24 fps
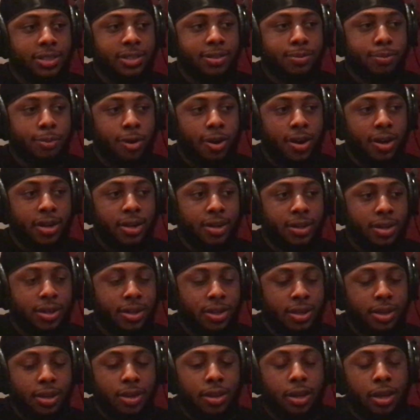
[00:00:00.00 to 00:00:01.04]
smart.
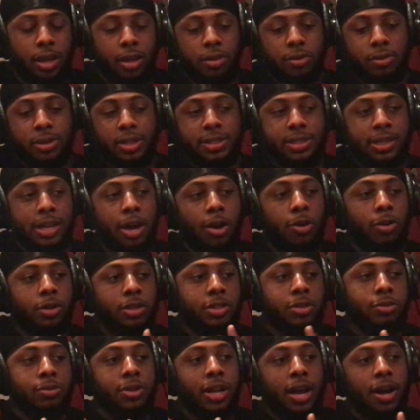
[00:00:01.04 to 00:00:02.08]
And as long
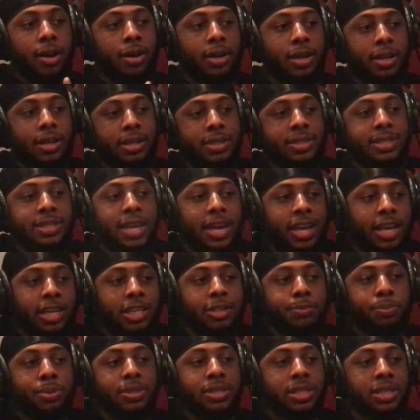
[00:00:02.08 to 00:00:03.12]
as you're not in the
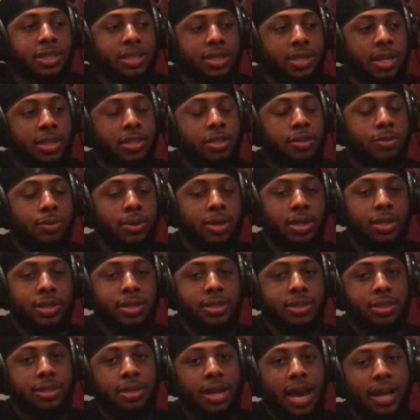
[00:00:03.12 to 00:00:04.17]
same position that you
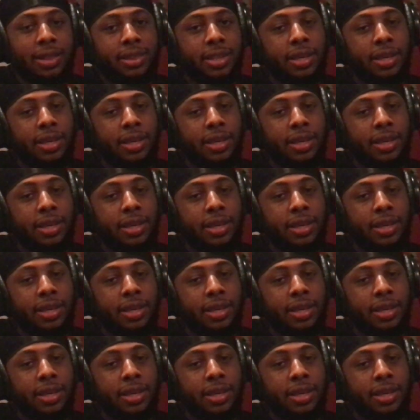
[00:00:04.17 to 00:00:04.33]
was, I